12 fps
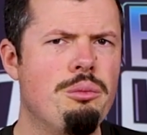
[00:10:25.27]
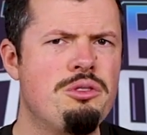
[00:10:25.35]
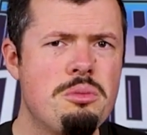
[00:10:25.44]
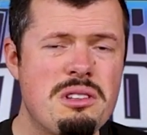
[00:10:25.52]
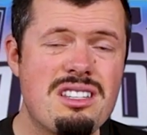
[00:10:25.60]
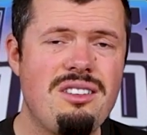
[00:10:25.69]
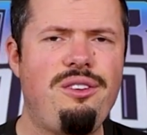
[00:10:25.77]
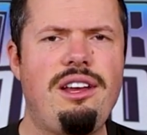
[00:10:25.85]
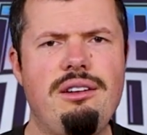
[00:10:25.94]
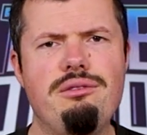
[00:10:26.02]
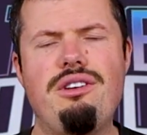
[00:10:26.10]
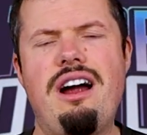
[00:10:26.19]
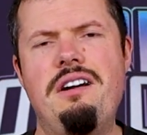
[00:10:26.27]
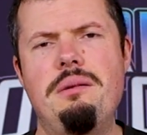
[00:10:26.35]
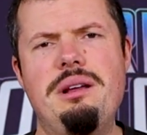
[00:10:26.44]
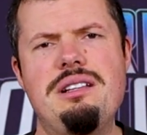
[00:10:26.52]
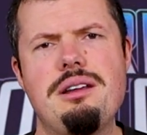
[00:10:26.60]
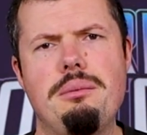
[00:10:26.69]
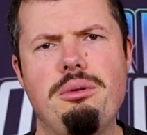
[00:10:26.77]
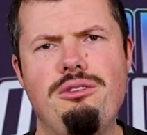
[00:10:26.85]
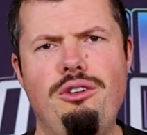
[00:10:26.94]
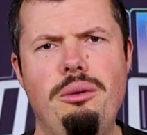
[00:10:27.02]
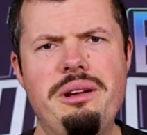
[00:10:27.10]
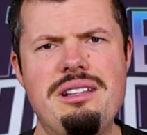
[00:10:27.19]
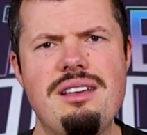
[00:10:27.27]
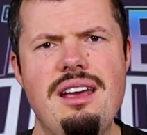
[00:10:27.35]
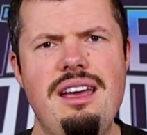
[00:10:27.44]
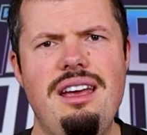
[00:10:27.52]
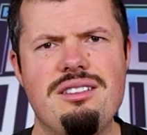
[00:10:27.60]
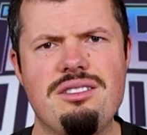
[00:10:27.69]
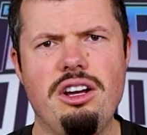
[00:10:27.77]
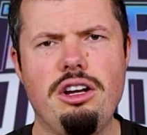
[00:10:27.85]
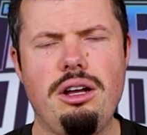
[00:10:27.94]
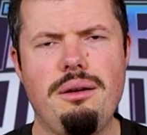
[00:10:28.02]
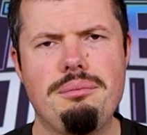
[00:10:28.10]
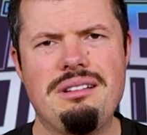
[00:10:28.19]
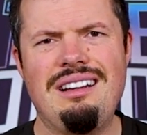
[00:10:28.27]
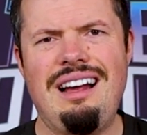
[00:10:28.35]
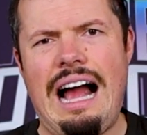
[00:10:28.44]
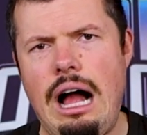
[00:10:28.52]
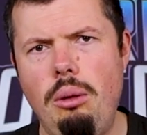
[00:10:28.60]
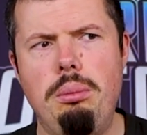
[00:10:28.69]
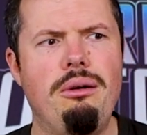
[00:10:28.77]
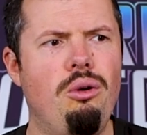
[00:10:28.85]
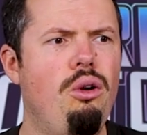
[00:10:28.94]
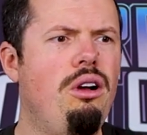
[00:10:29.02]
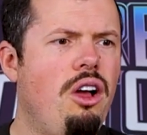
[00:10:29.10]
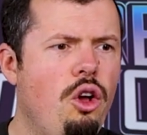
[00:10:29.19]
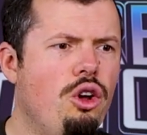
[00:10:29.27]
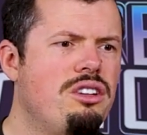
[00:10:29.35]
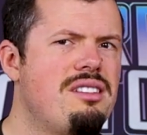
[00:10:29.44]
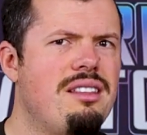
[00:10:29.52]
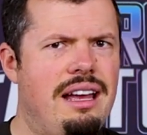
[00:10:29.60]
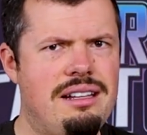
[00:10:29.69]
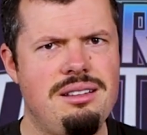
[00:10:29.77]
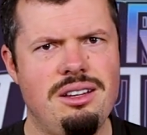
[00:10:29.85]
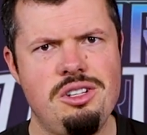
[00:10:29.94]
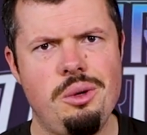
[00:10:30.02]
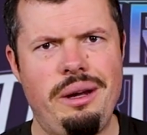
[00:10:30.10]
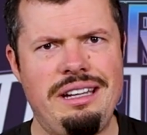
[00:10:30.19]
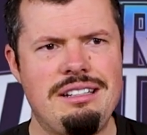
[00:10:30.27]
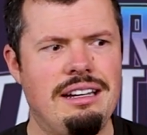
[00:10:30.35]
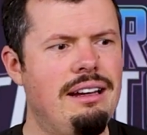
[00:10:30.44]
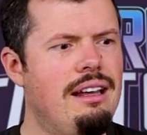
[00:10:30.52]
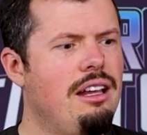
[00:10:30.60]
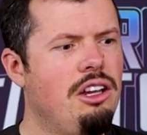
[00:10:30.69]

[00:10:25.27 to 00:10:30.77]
specific environment, and performance is going to help or hurt that situation.